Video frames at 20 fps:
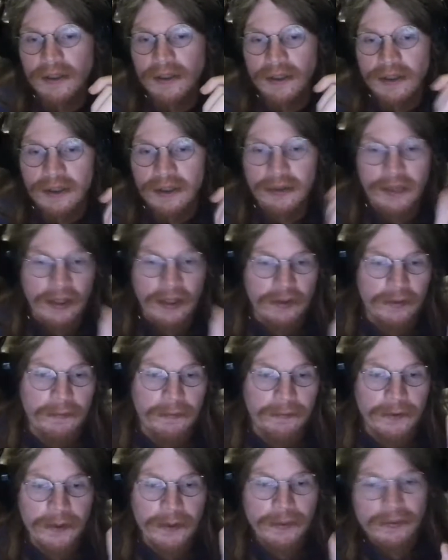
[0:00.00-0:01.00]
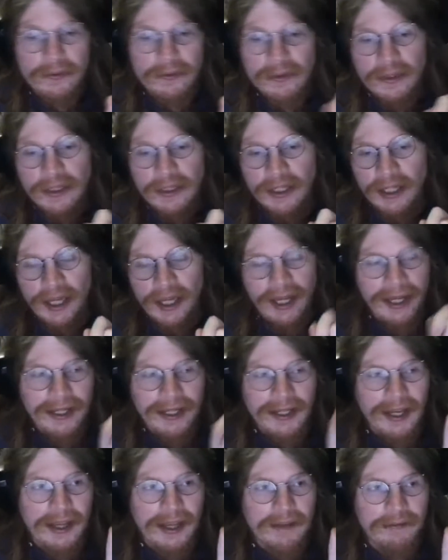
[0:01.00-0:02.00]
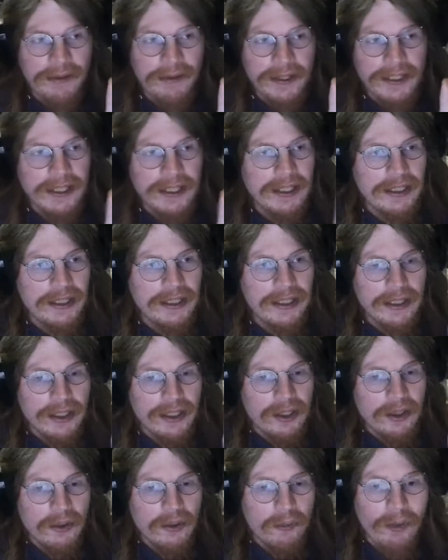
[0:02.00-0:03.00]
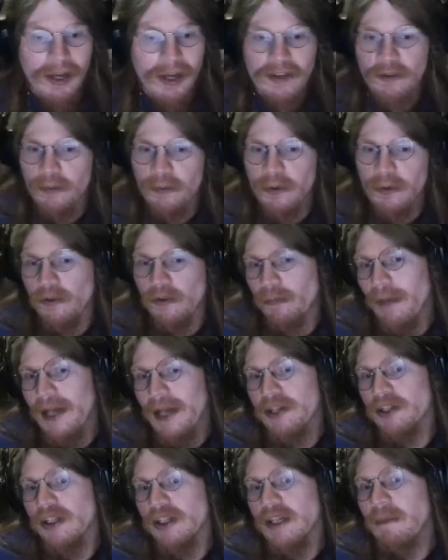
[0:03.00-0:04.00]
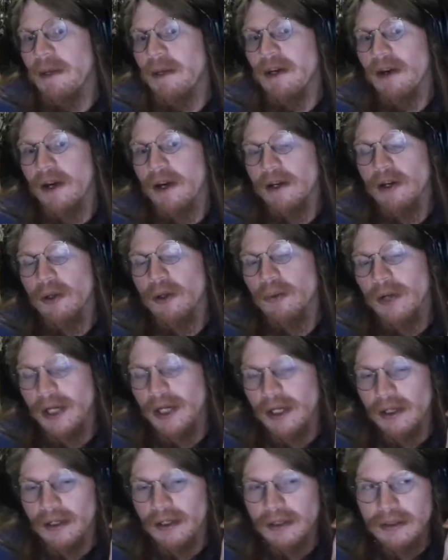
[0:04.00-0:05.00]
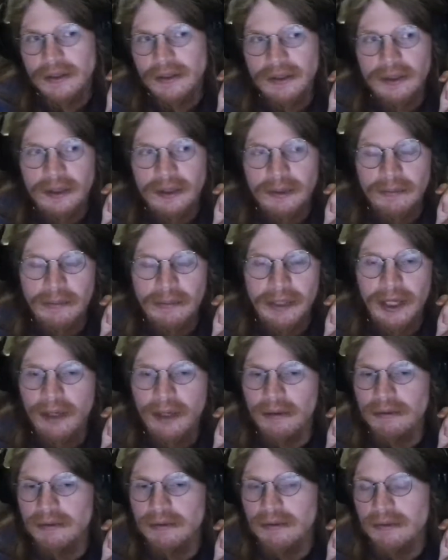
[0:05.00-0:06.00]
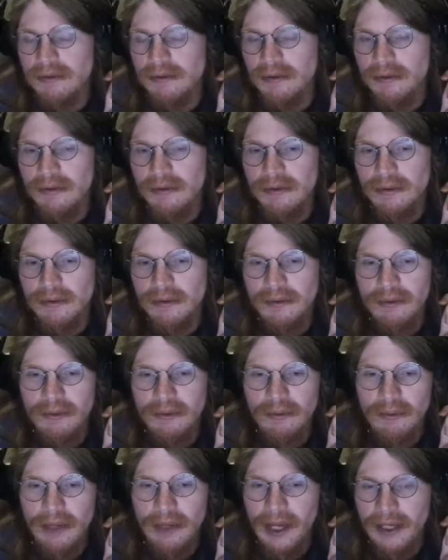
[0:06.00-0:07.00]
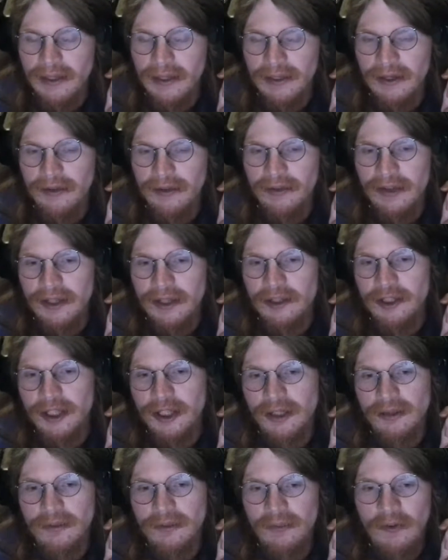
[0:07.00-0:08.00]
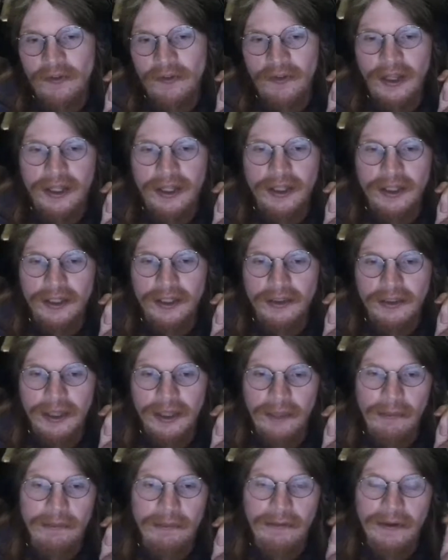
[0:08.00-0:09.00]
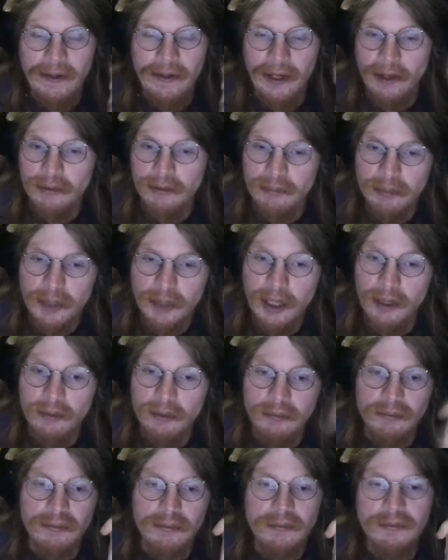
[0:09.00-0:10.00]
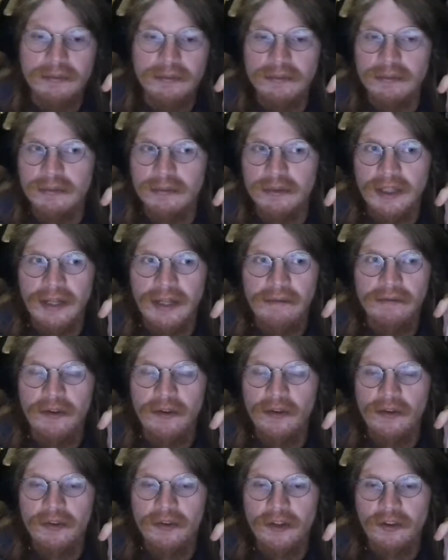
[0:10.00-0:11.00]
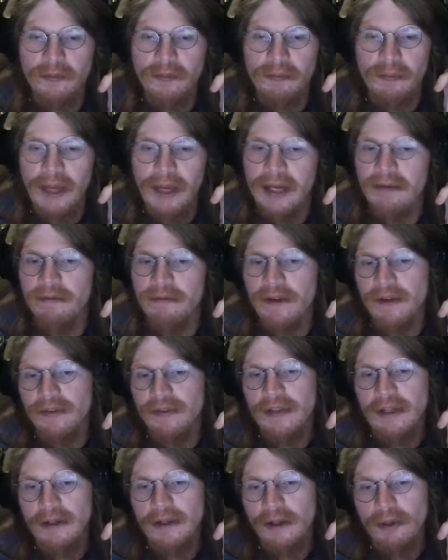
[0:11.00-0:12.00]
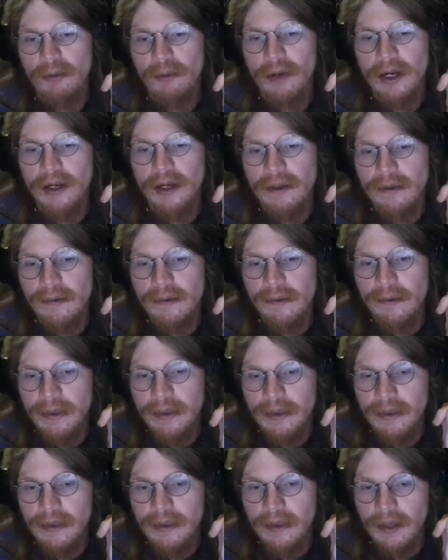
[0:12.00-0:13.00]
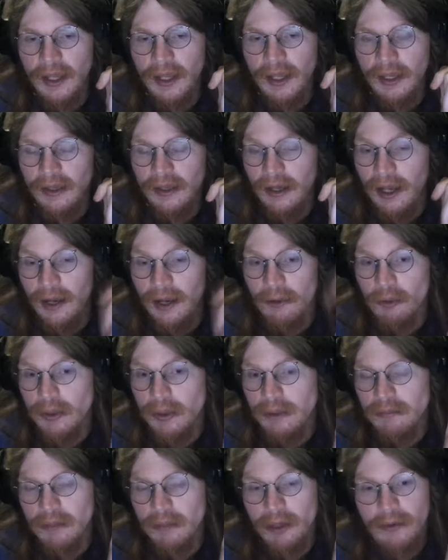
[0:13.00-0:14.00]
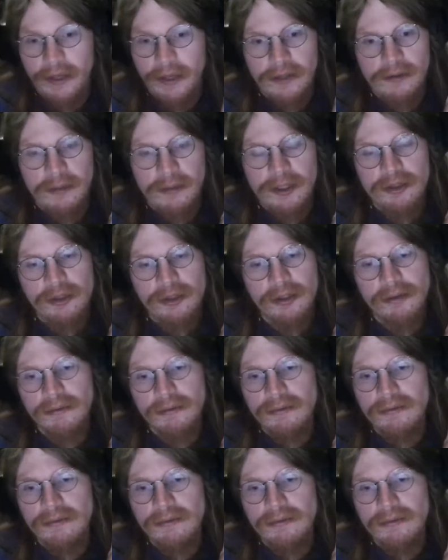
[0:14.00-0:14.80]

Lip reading: You take some fruit and fucking wasps will just magically appear out of nowhere. But no, we analyzed that shit. We studied it and we found out, no, life doesn't just manifest out of nowhere. And now we know that to be true.